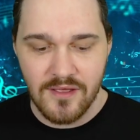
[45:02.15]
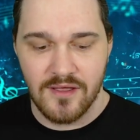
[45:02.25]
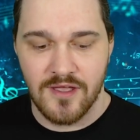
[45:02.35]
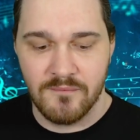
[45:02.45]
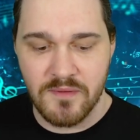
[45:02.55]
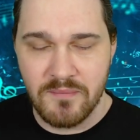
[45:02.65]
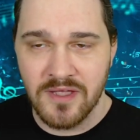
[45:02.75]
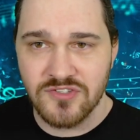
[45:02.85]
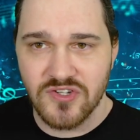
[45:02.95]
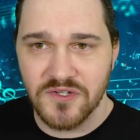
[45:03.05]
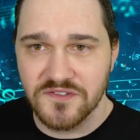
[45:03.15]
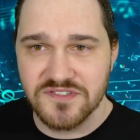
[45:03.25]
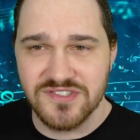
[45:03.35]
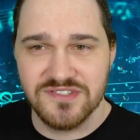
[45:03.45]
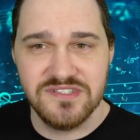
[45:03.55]
Um, the band's called
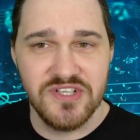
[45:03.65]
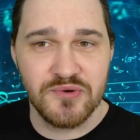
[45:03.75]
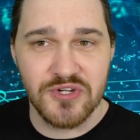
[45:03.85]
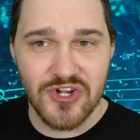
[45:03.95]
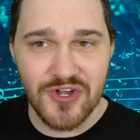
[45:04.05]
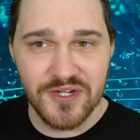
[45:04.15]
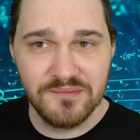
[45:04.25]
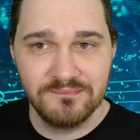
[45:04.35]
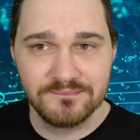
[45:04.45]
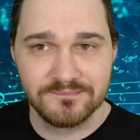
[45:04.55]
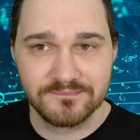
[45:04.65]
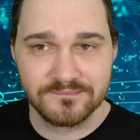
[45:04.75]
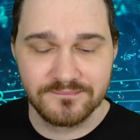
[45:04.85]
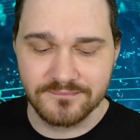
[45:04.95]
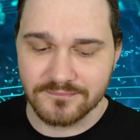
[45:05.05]
Satyricon.
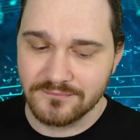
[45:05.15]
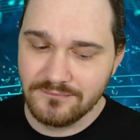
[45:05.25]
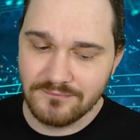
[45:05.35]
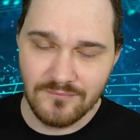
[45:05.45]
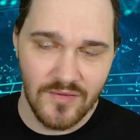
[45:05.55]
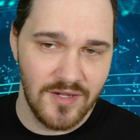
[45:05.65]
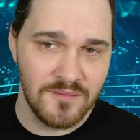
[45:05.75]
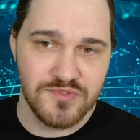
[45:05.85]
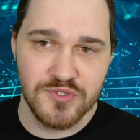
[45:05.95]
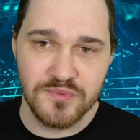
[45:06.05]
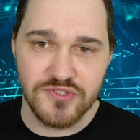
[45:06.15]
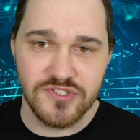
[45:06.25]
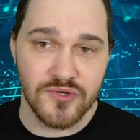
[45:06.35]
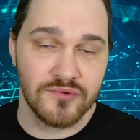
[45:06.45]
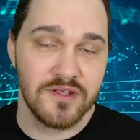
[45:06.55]
I'm super
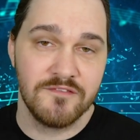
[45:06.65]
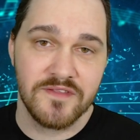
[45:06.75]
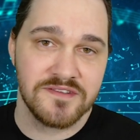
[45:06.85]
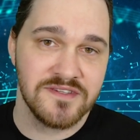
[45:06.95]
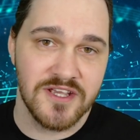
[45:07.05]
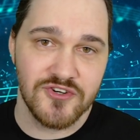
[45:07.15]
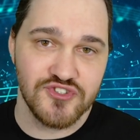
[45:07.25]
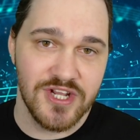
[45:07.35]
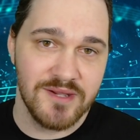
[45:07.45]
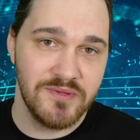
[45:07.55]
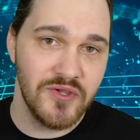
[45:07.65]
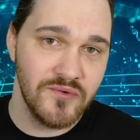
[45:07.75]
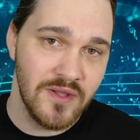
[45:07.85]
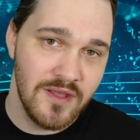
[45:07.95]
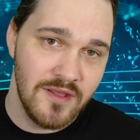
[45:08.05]
stoked. If that's not your jam
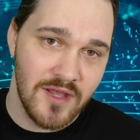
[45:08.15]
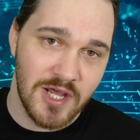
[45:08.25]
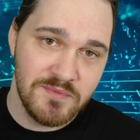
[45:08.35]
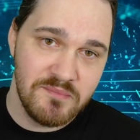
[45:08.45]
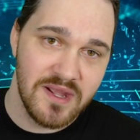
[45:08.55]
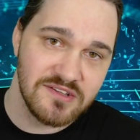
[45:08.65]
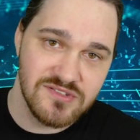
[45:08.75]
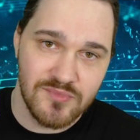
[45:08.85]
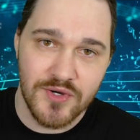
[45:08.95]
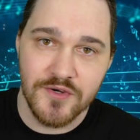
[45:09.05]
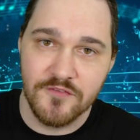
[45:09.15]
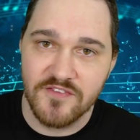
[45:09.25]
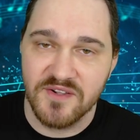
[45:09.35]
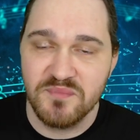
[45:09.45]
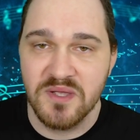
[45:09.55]
though, I'll be back tomorrow,
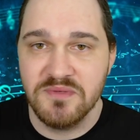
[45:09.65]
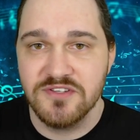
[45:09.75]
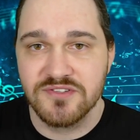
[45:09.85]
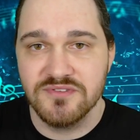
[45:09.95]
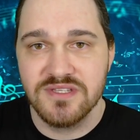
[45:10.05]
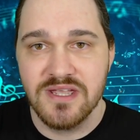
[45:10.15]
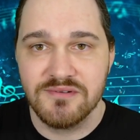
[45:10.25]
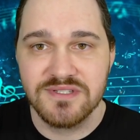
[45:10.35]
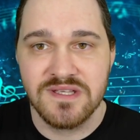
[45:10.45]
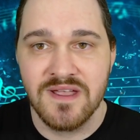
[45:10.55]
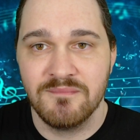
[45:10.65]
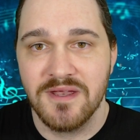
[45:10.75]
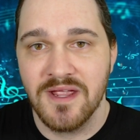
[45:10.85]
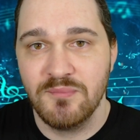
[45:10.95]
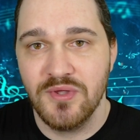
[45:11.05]
5 p.m. Eastern Standard Time,
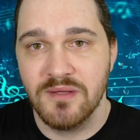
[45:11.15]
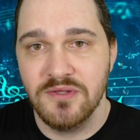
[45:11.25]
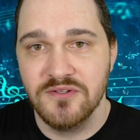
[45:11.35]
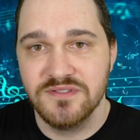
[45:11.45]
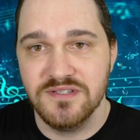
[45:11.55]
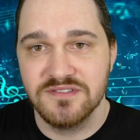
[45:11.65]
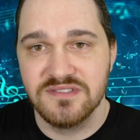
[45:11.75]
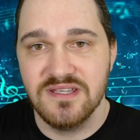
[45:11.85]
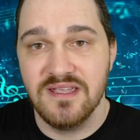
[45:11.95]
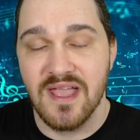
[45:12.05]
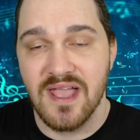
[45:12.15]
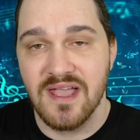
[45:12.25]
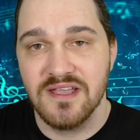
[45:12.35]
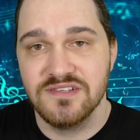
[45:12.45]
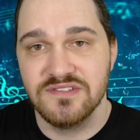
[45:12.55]
9 p.m. UTC,
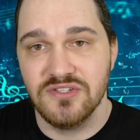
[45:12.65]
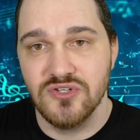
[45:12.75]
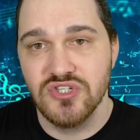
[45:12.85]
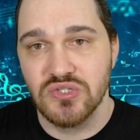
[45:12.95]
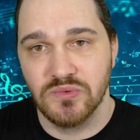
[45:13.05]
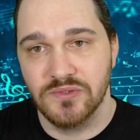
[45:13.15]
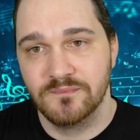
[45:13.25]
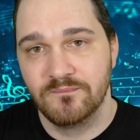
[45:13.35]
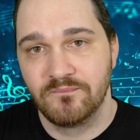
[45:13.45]
as usual.